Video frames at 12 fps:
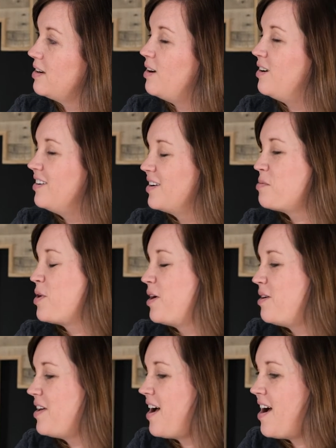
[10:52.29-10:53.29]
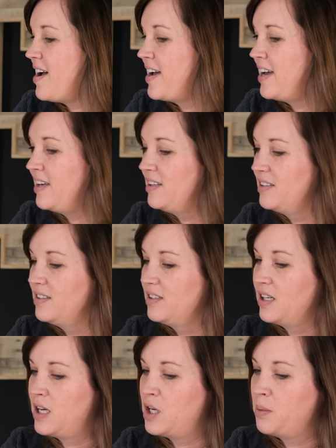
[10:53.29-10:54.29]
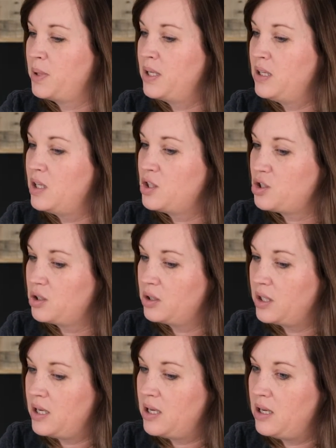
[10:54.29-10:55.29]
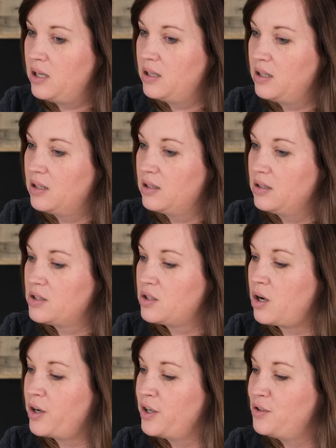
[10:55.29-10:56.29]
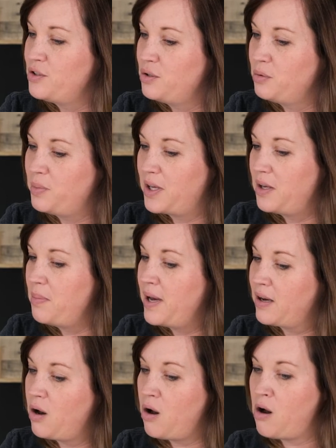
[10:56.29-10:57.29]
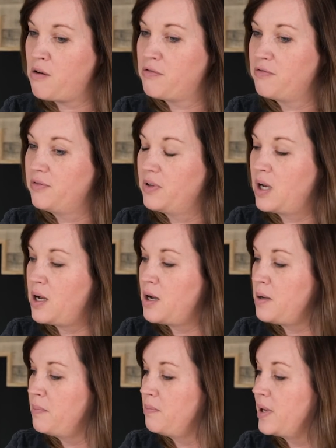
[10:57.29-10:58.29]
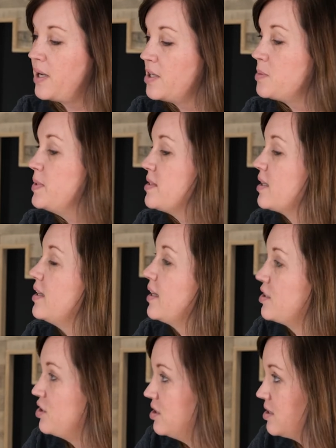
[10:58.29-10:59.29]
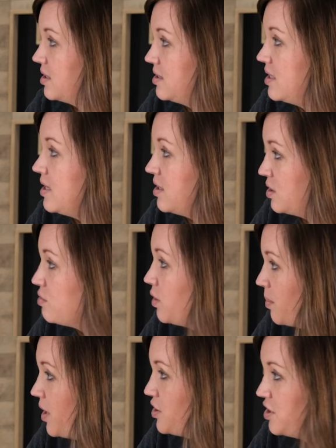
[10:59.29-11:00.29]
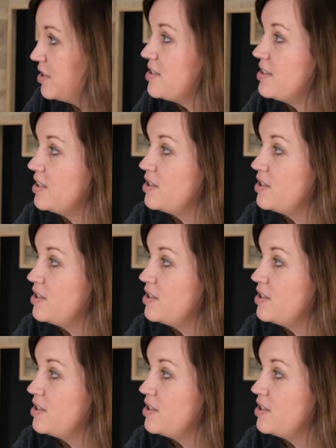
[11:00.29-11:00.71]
Well, I initially started to piggyback off my husband's connections because he is from Hutchinson.